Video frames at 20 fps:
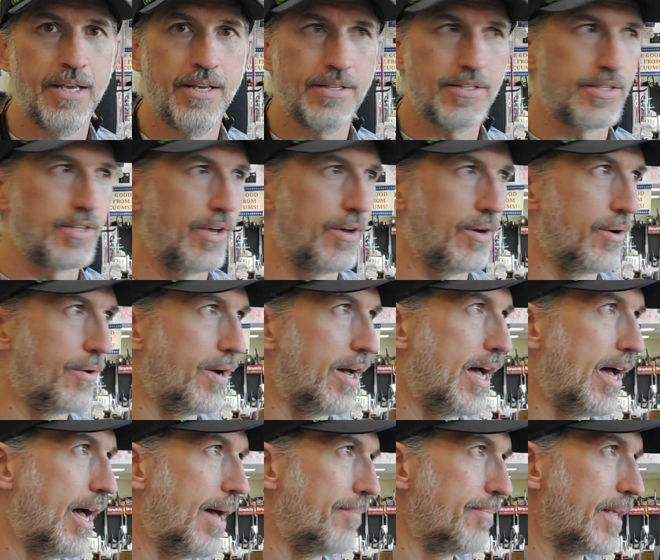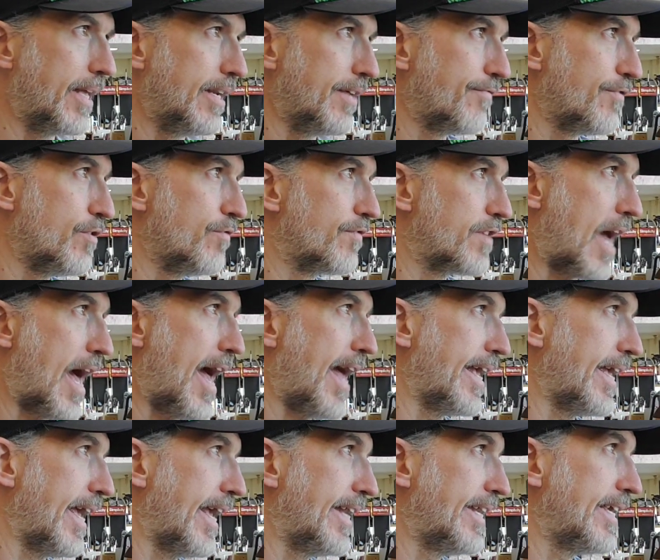So, and if you've got
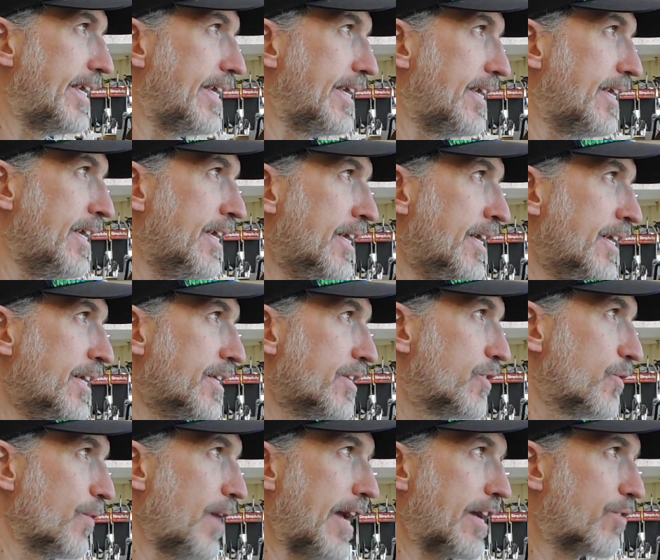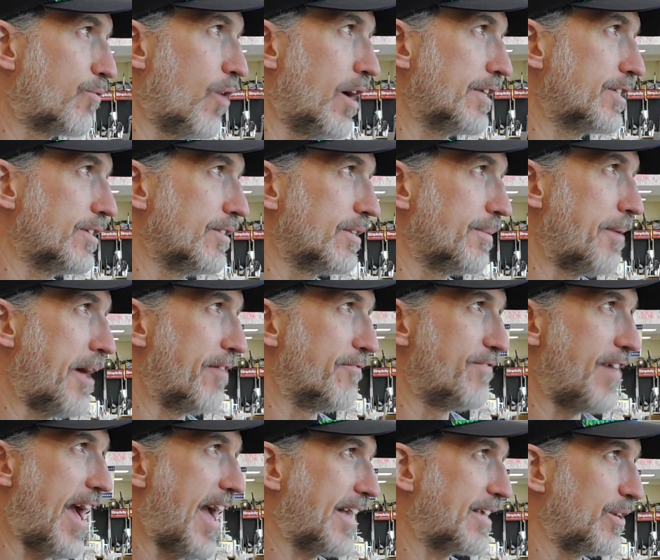any direct questions about
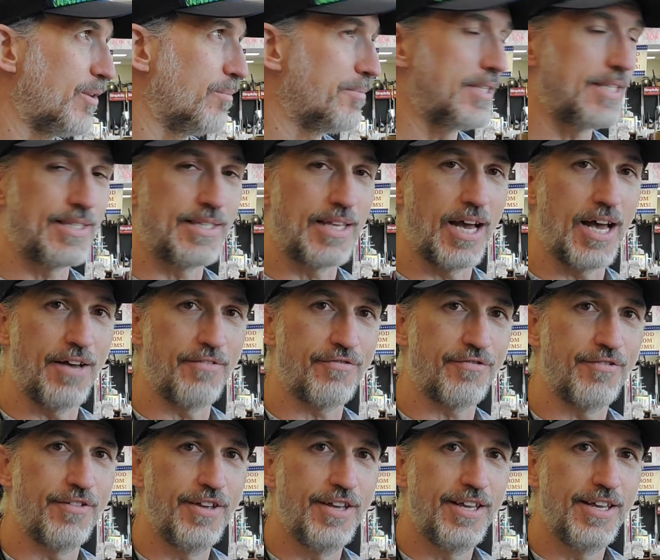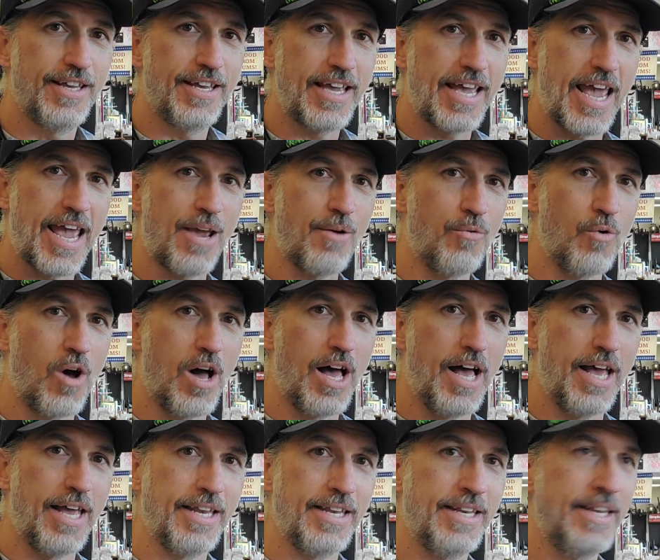vacuum stuff,
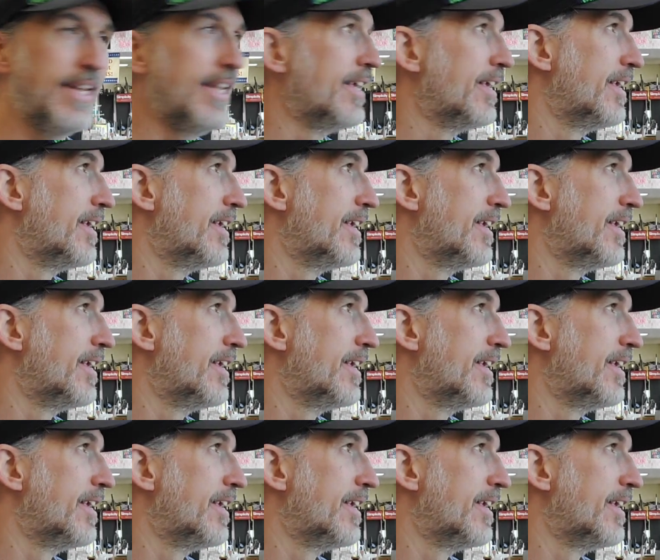A1,